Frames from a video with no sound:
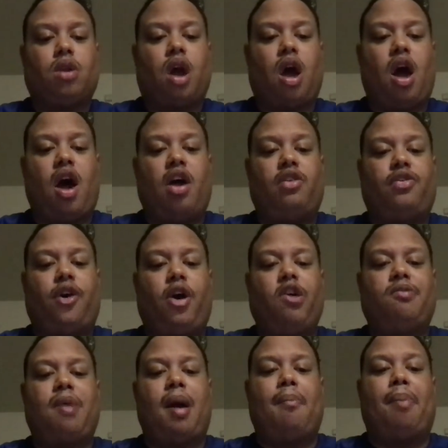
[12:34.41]
As far
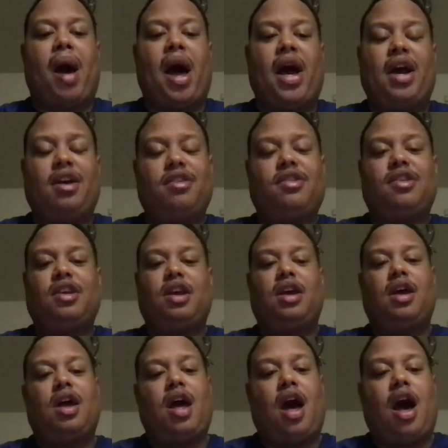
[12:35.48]
as my bias
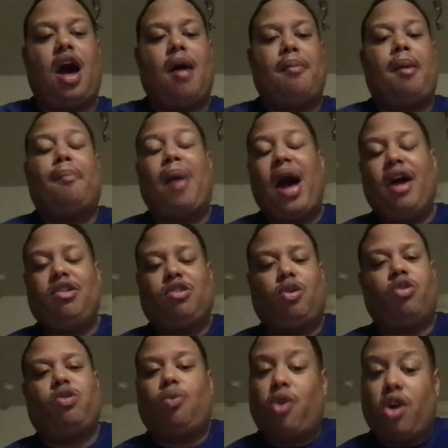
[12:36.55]

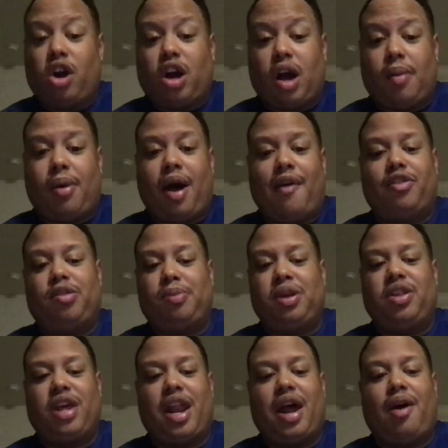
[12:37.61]
towards the World Cup would obviously be
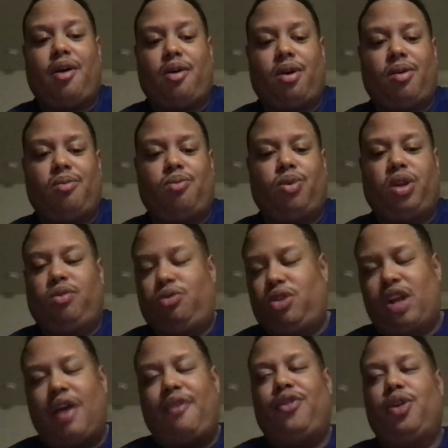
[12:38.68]
that I would
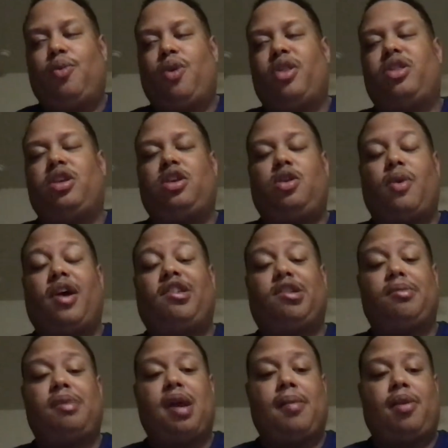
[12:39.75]
definitely want the U.S. to
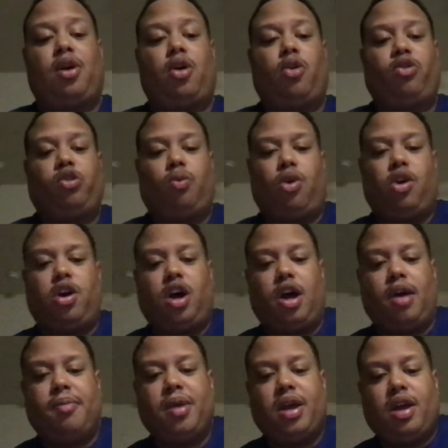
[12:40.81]
be able to host the World
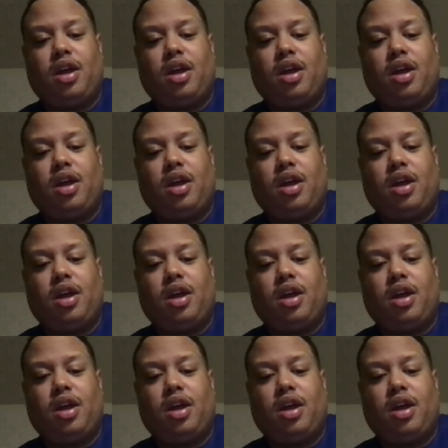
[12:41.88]
Cup,